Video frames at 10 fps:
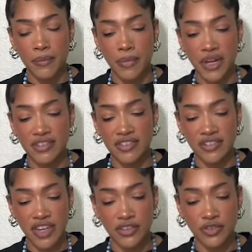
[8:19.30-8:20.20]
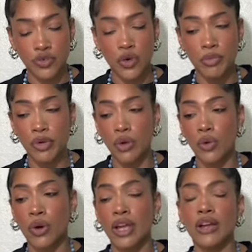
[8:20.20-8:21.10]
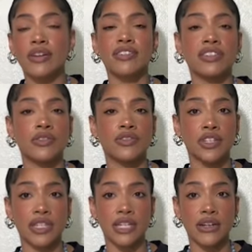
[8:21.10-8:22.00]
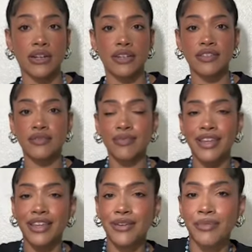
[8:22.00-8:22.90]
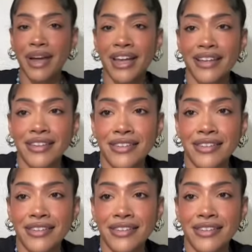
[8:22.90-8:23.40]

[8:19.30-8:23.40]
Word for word: Pisces, Cancer, Scorpio, or Aries, Leo, Sagittarius. Thank you. Bye.